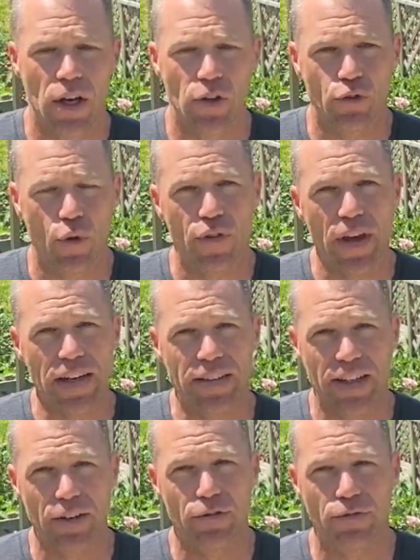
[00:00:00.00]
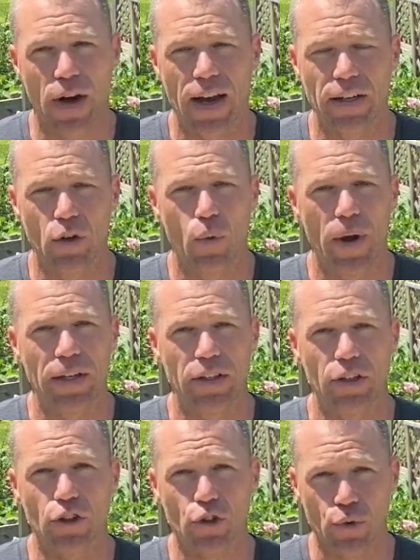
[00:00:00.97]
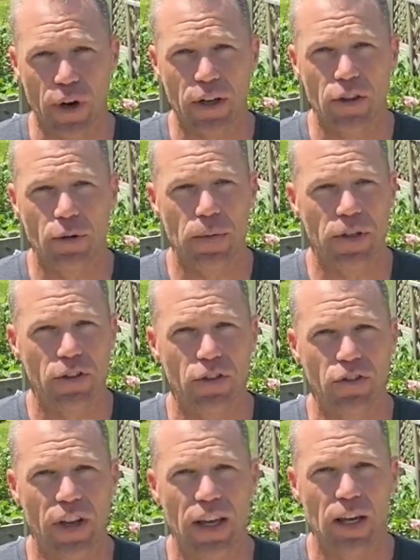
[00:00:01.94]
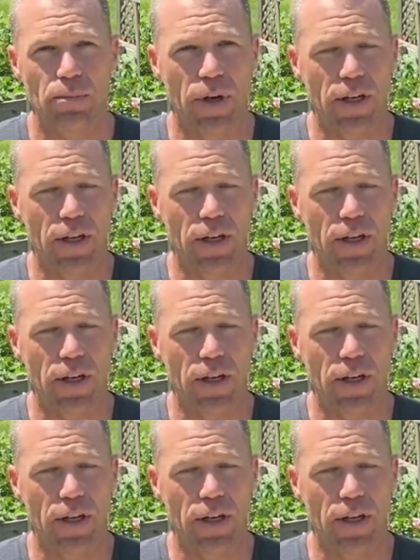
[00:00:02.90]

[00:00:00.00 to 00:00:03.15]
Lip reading: So they did find a way to trick them into staying,